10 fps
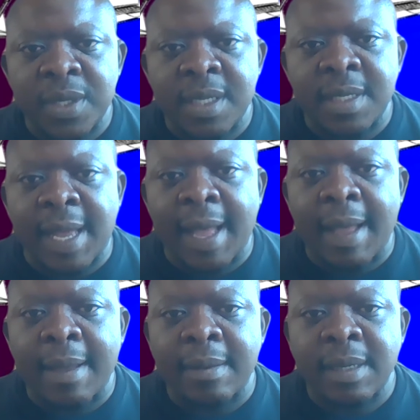these
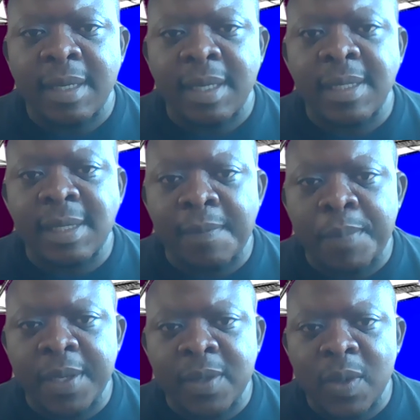are
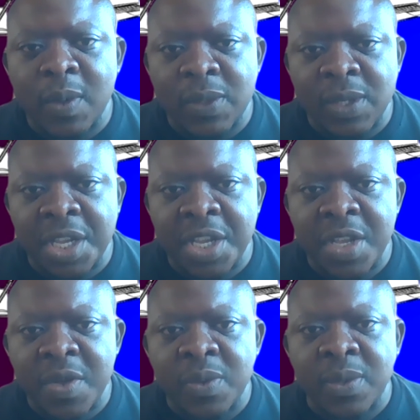interpersonal
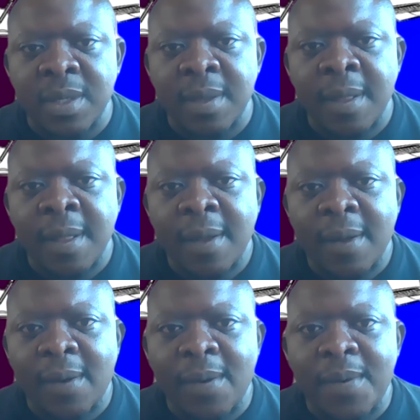skills
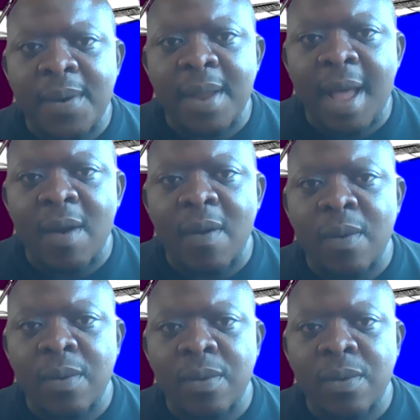on
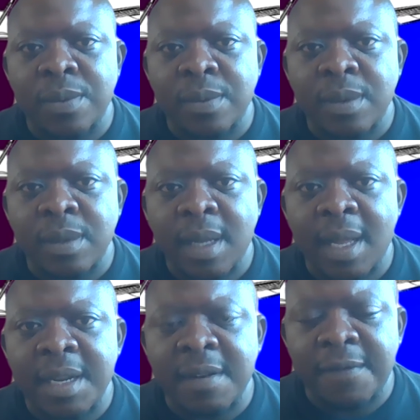how
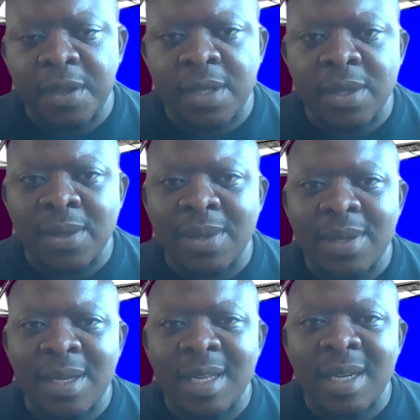an
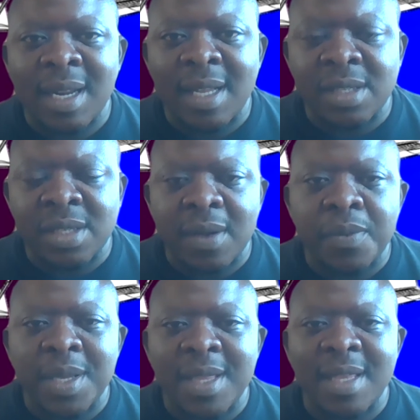individual relates
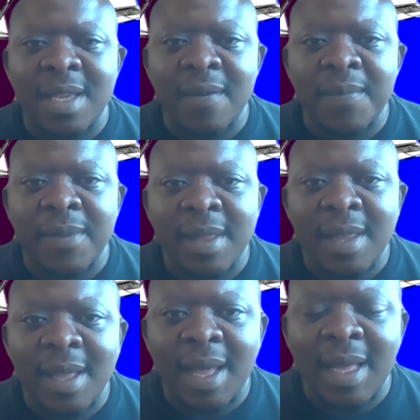with the
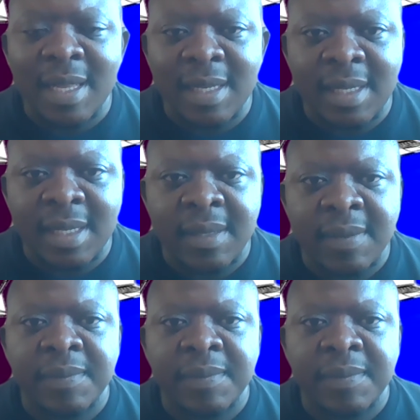others.